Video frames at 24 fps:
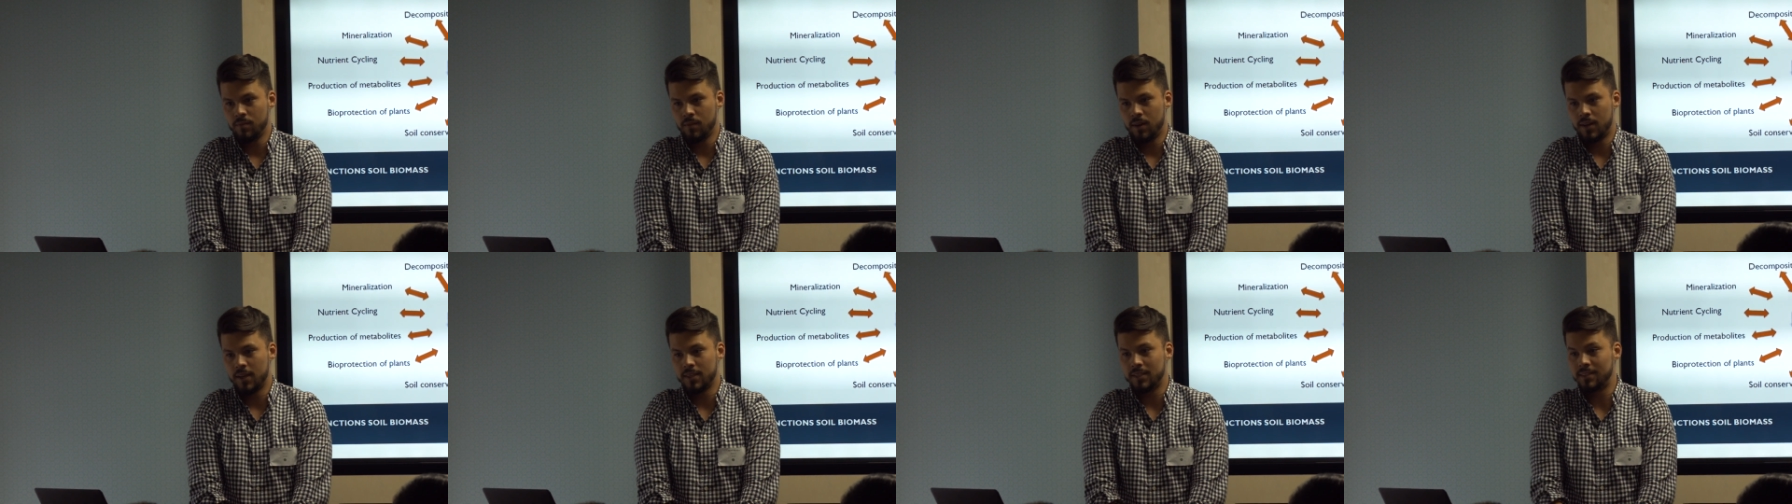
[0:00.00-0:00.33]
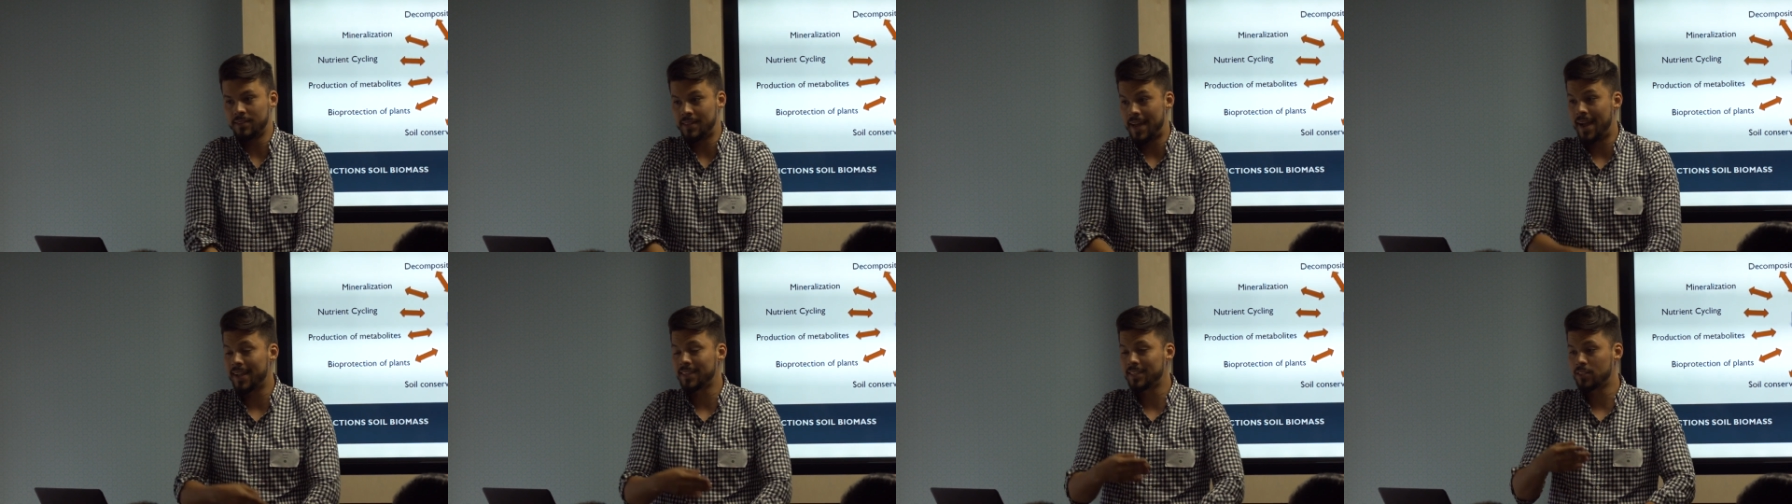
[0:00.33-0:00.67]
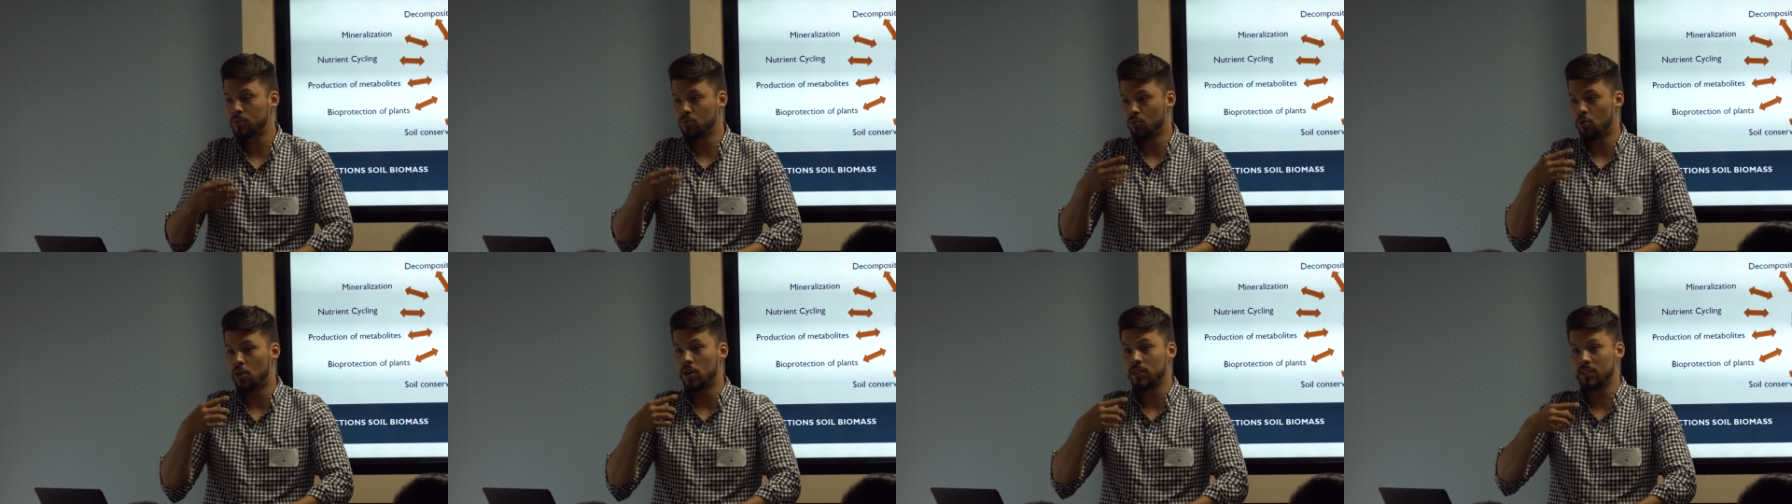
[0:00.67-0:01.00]
Because
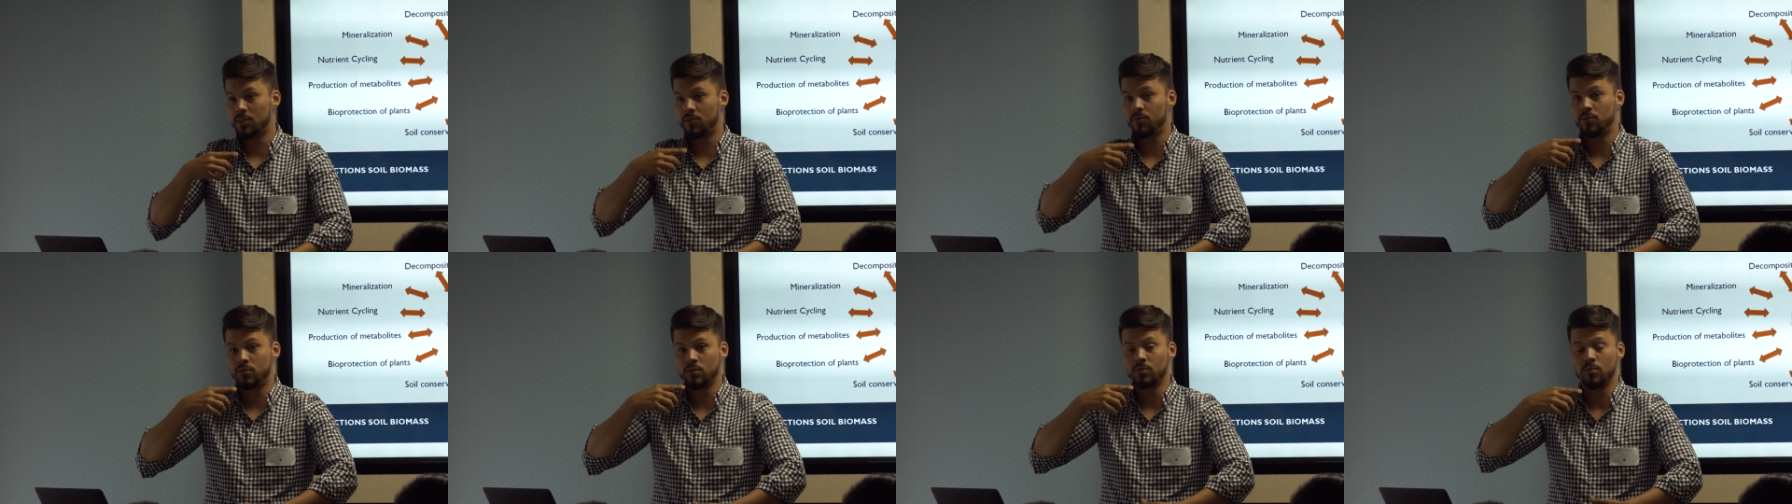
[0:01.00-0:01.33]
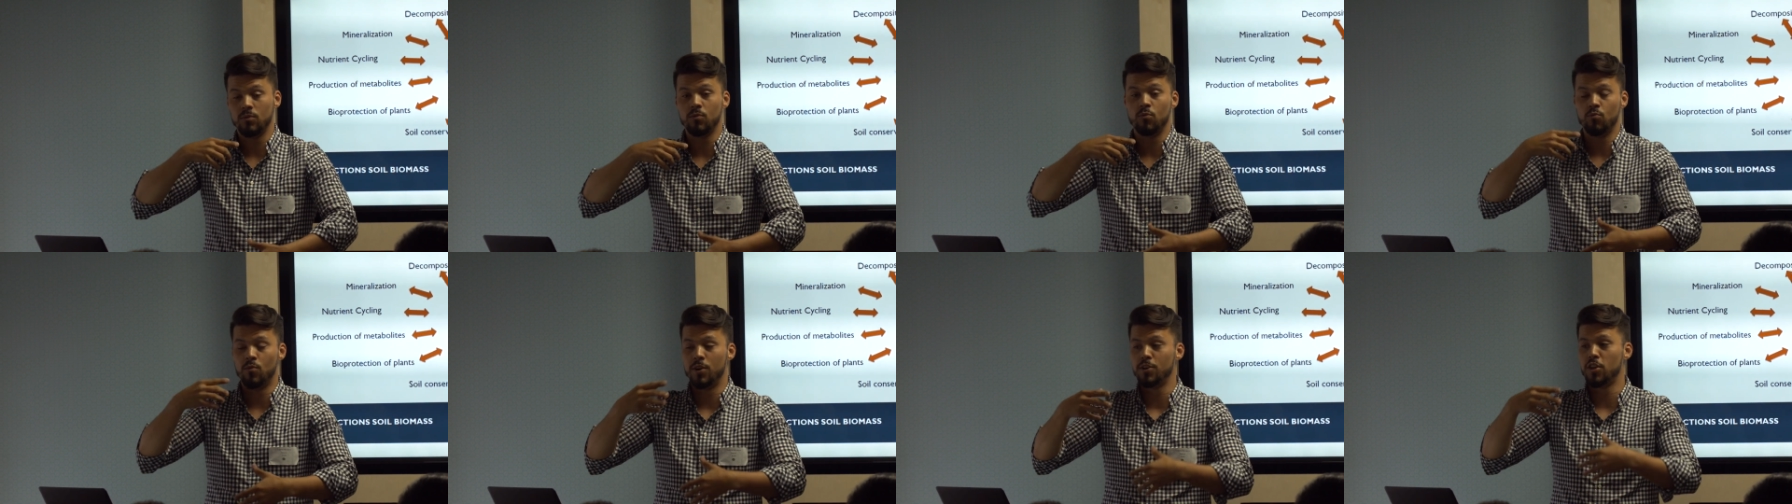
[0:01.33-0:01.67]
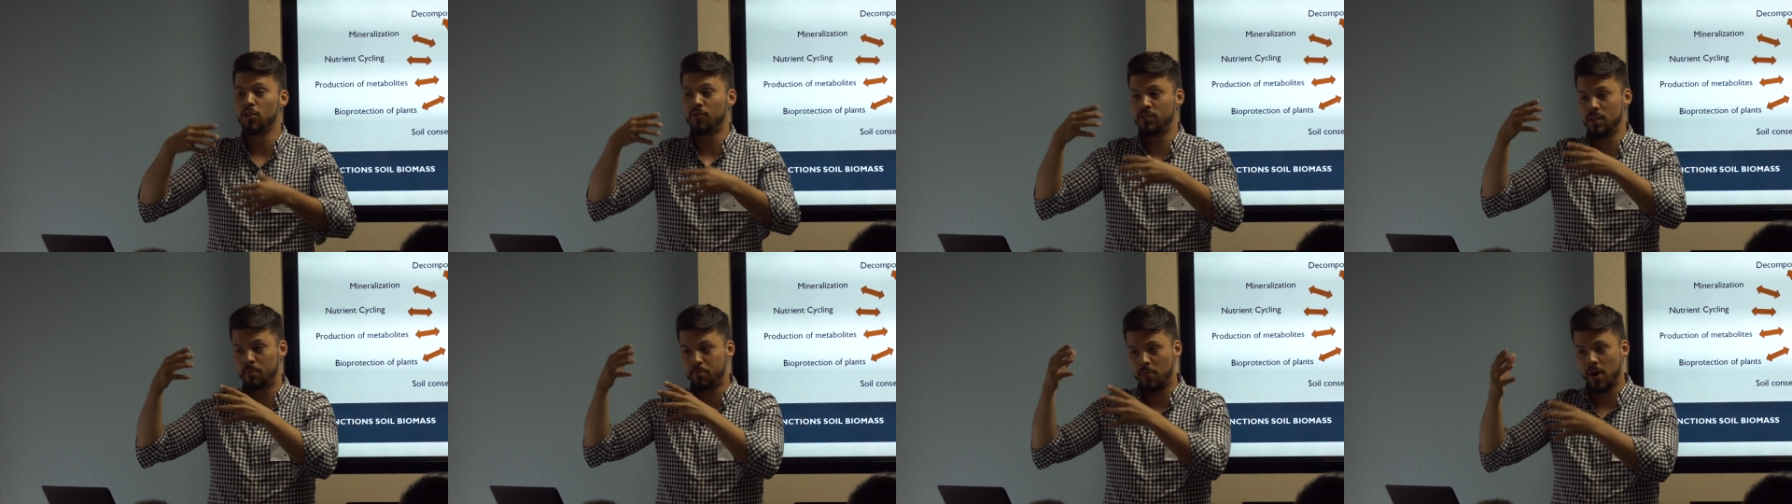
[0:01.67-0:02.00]
that's what one
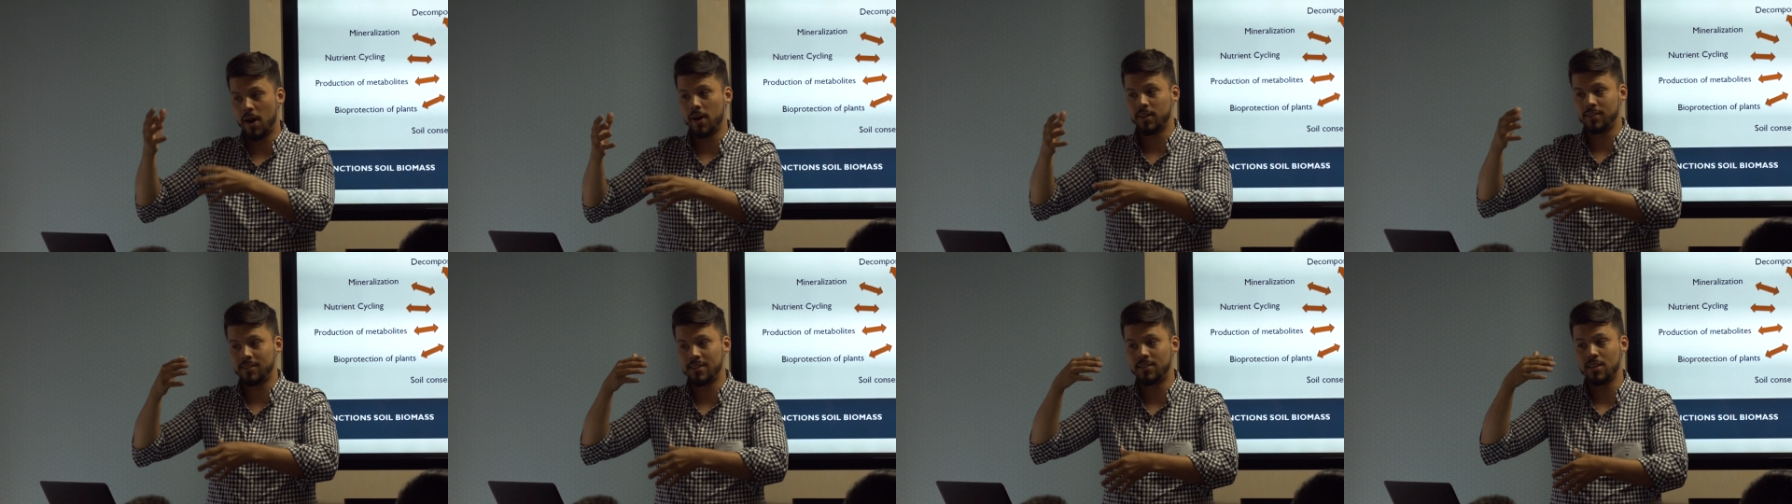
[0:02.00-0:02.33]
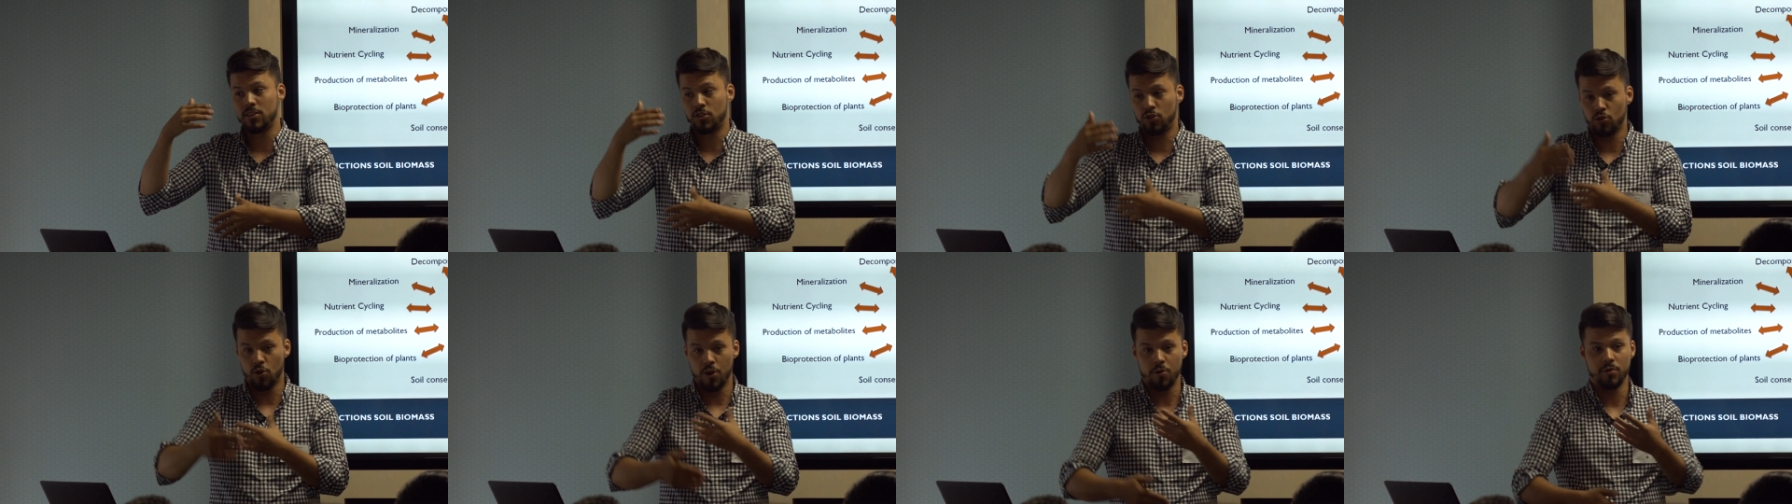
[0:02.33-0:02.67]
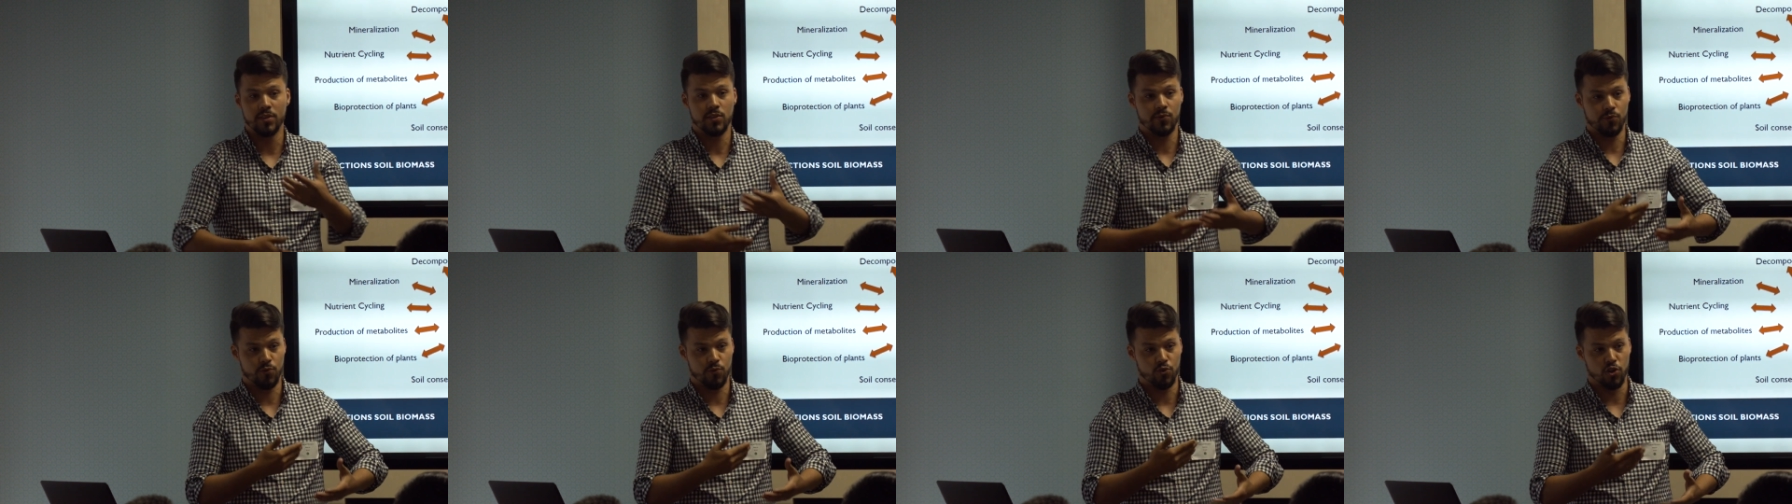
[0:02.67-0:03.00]
of the parts that the soil
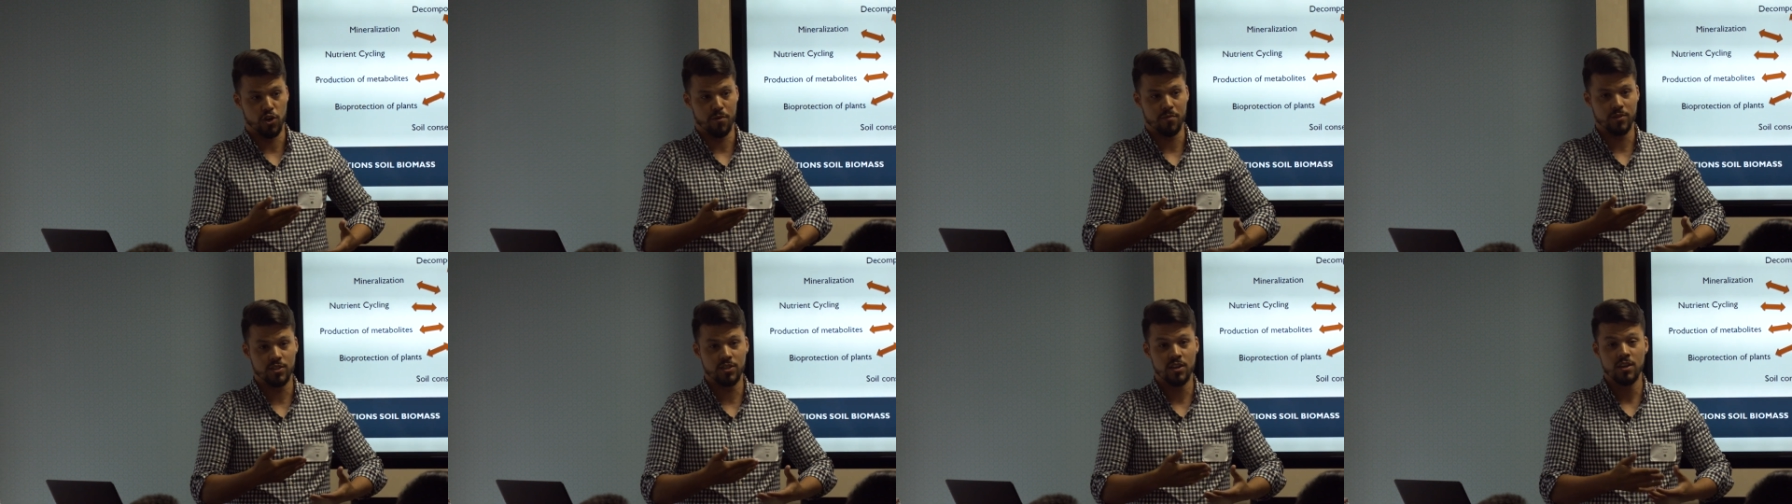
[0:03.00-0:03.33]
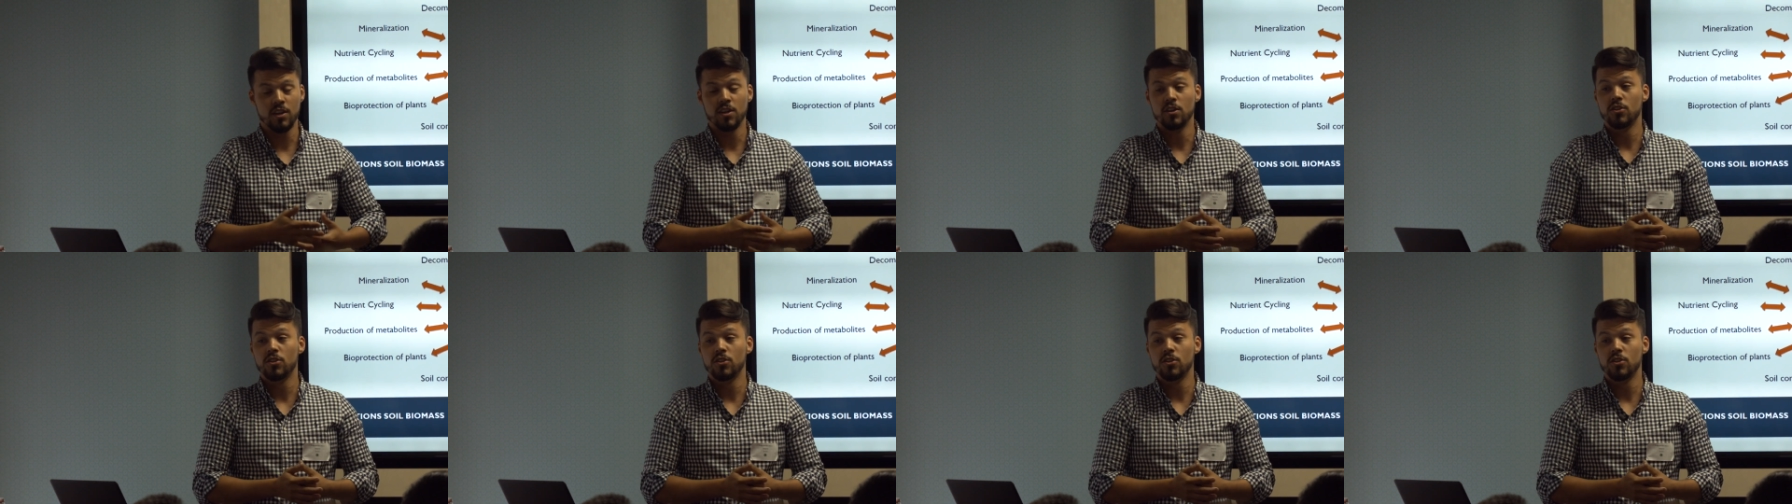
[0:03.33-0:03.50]
is formed.